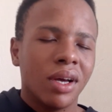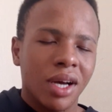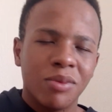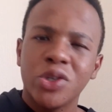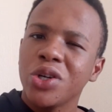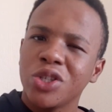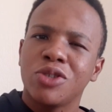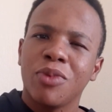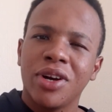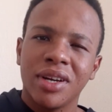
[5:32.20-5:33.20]
I'm sure you're
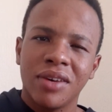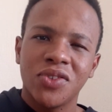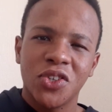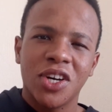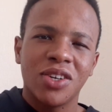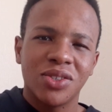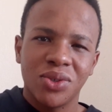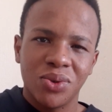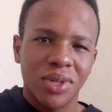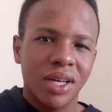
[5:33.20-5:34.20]
smart enough to know how to
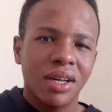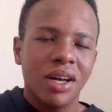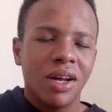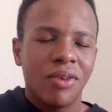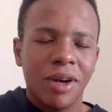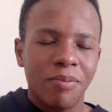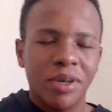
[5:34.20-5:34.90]
do that, right?